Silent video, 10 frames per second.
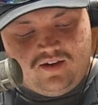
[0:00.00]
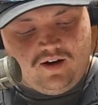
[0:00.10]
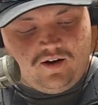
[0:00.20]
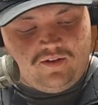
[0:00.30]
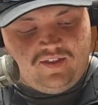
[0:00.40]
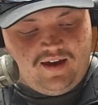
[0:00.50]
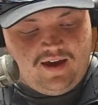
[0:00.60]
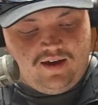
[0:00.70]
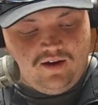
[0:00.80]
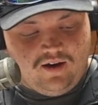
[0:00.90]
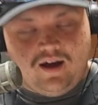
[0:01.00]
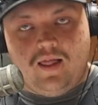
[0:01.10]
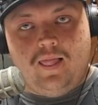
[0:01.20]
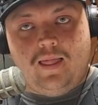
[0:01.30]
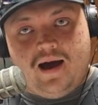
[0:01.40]
are they
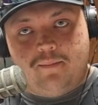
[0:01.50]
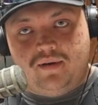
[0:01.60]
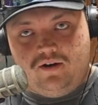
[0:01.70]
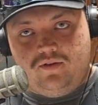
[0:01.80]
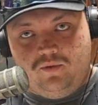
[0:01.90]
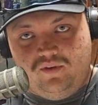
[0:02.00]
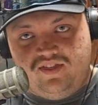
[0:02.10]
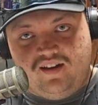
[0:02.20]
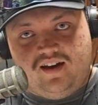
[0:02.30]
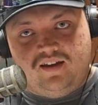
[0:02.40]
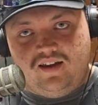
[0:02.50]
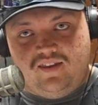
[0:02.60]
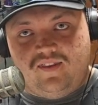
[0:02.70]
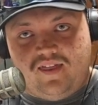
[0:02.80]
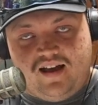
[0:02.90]
a lot better than we thought?
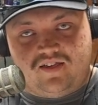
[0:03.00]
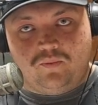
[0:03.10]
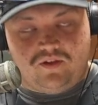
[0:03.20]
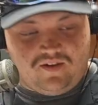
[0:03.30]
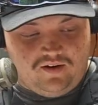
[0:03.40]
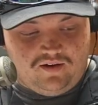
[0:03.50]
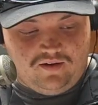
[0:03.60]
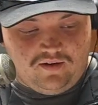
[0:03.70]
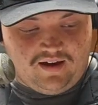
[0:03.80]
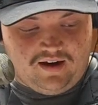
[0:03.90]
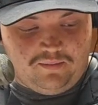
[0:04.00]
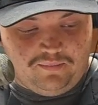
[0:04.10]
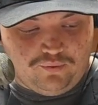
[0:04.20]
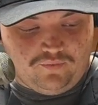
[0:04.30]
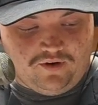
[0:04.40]
And that's what's going to kind of be
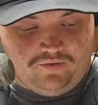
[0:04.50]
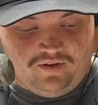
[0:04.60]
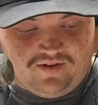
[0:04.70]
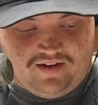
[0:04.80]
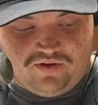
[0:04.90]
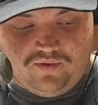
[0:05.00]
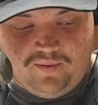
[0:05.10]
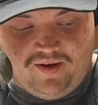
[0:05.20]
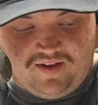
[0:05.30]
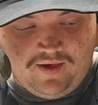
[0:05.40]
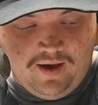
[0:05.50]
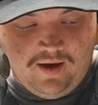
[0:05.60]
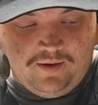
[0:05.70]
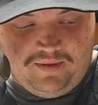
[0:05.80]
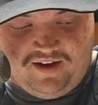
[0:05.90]
proven over these next 3 weeks.
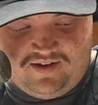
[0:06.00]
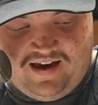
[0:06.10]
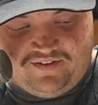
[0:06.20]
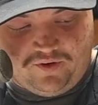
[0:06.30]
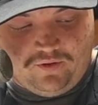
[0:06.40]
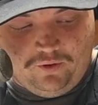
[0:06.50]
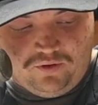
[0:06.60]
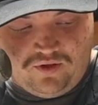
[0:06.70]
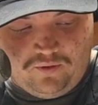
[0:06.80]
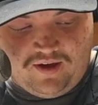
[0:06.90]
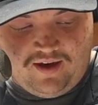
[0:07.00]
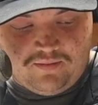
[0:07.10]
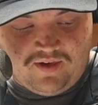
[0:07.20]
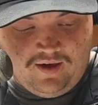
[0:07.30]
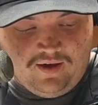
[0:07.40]
Because after those 2
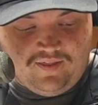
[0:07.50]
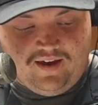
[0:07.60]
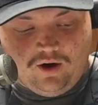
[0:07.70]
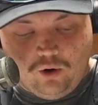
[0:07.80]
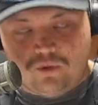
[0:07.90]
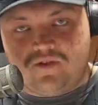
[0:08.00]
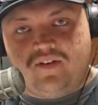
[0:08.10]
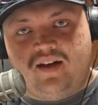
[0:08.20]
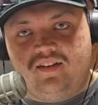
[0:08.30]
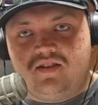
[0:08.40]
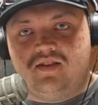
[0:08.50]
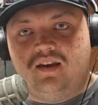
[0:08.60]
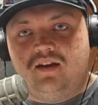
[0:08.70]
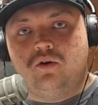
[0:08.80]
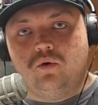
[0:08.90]
games, they host Valley
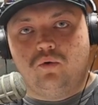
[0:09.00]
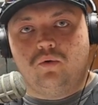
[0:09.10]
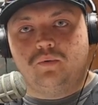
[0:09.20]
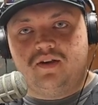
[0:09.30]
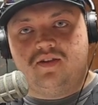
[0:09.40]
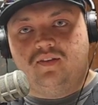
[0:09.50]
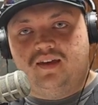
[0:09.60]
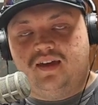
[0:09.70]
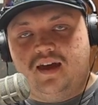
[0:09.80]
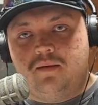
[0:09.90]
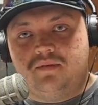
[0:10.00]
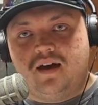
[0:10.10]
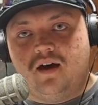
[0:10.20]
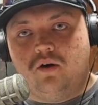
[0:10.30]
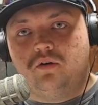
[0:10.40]
City, who recently came
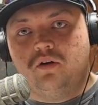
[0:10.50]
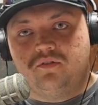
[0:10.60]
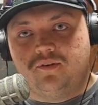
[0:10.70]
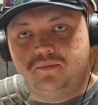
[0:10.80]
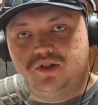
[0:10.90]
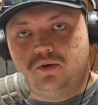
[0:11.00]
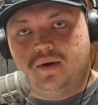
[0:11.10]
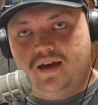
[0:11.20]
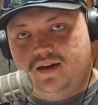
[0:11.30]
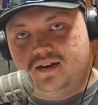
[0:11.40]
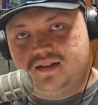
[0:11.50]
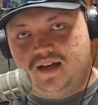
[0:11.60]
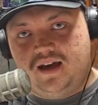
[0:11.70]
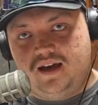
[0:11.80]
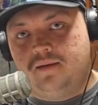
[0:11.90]
down from 2A into
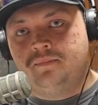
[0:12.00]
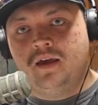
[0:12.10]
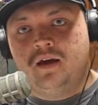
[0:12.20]
A.